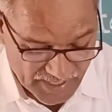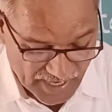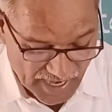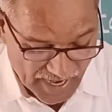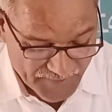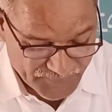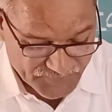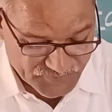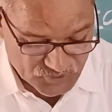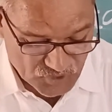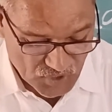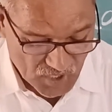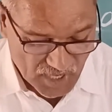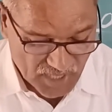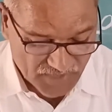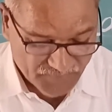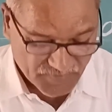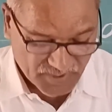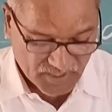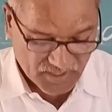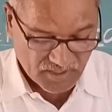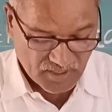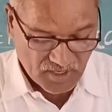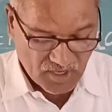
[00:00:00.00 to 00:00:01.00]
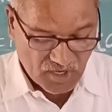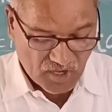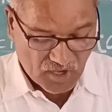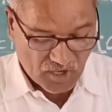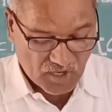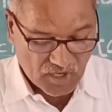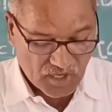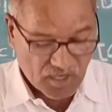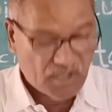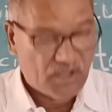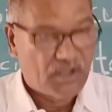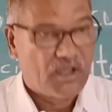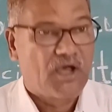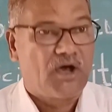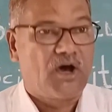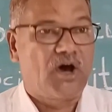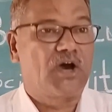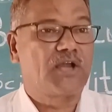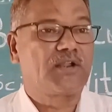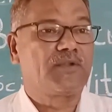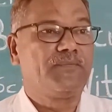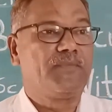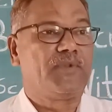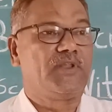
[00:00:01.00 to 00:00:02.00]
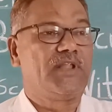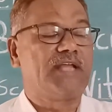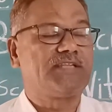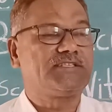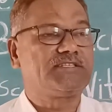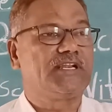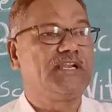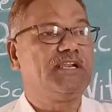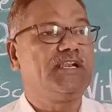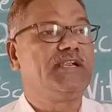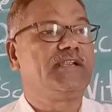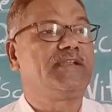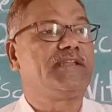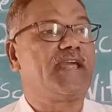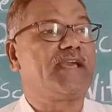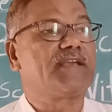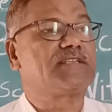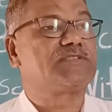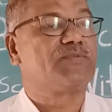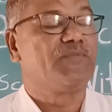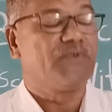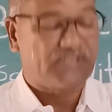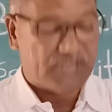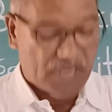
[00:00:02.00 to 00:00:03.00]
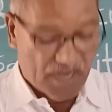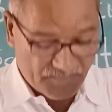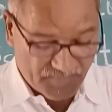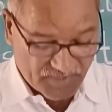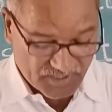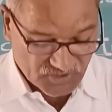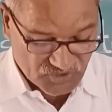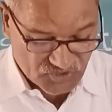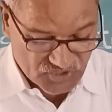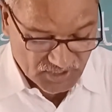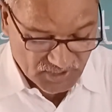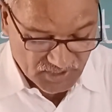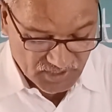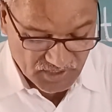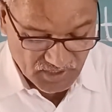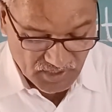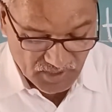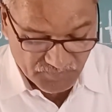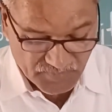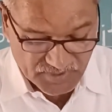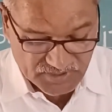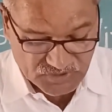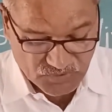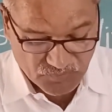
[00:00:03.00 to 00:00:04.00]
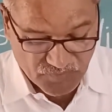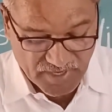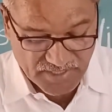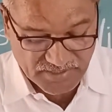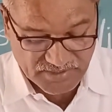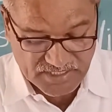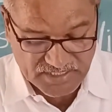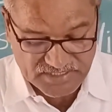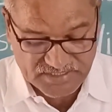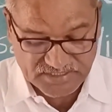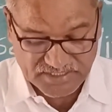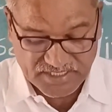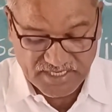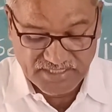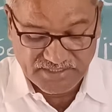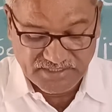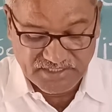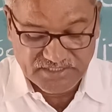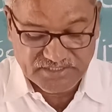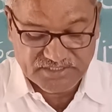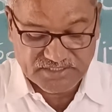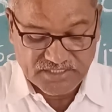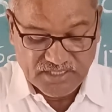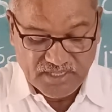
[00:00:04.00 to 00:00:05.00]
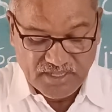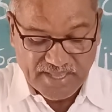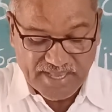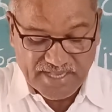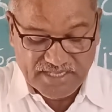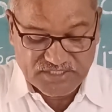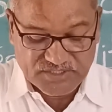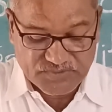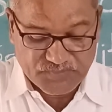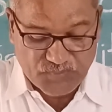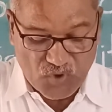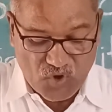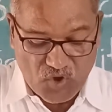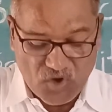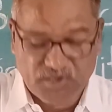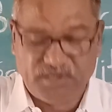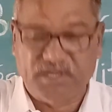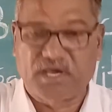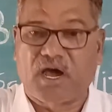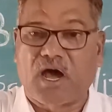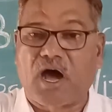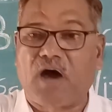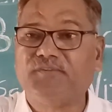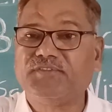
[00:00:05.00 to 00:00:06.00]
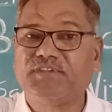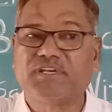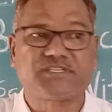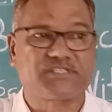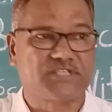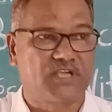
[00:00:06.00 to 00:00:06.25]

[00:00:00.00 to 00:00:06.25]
absorb or naturally takes vitamin D. Means when the skin is exposed on the